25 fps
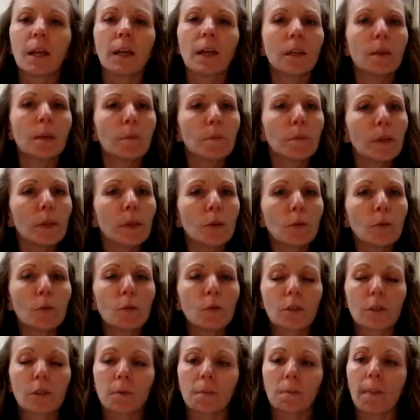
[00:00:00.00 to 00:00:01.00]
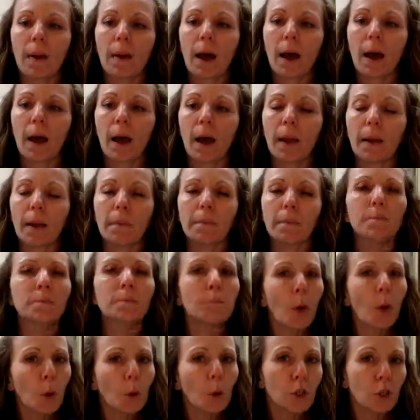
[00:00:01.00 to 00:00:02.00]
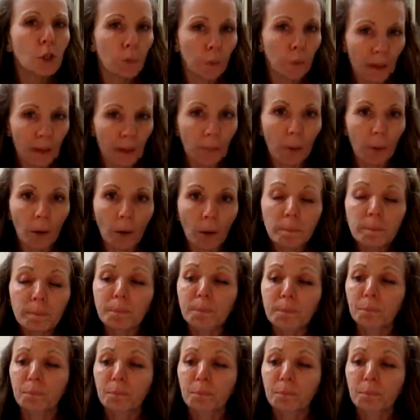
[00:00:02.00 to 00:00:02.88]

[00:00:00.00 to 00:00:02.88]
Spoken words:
Can be used by most people